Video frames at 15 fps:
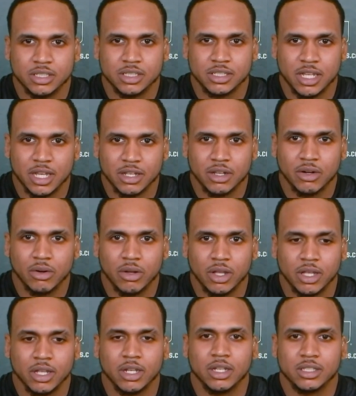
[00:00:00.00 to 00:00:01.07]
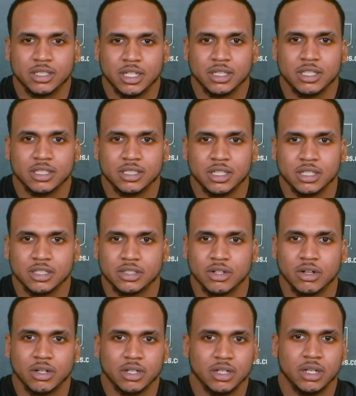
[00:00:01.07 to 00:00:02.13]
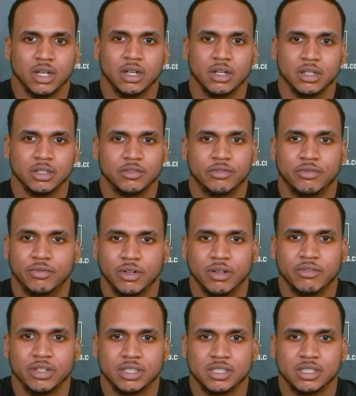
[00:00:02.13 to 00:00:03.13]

to just get going and let's get this thing started. It's full of